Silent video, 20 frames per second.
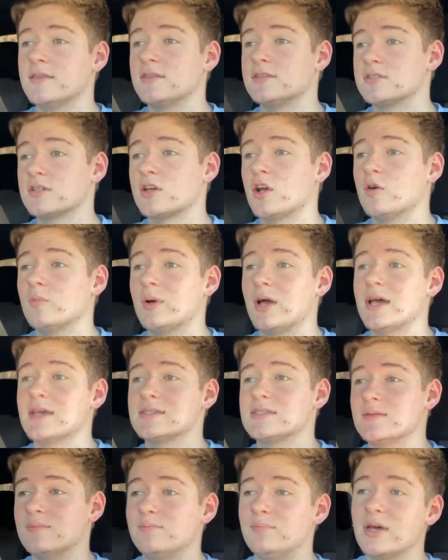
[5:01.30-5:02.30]
the Tacoma
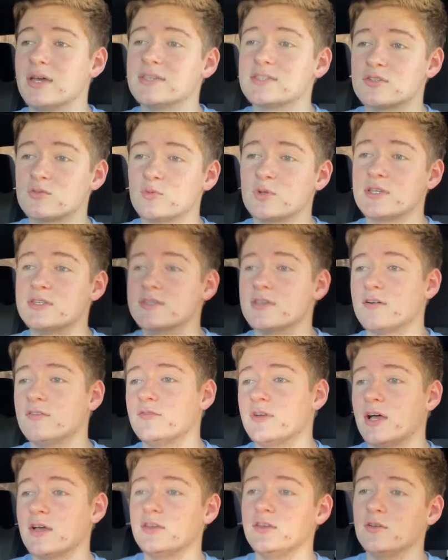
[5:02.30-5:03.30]
has the best resale
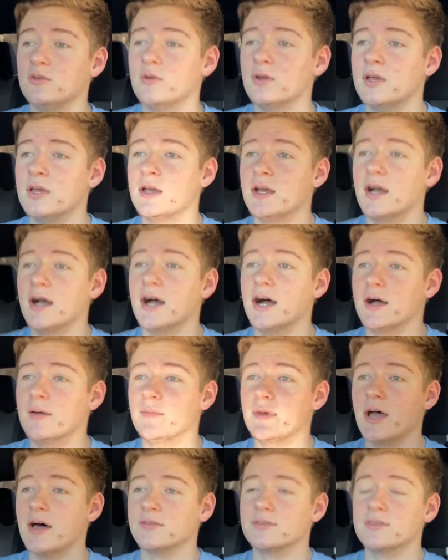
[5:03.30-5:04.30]
value out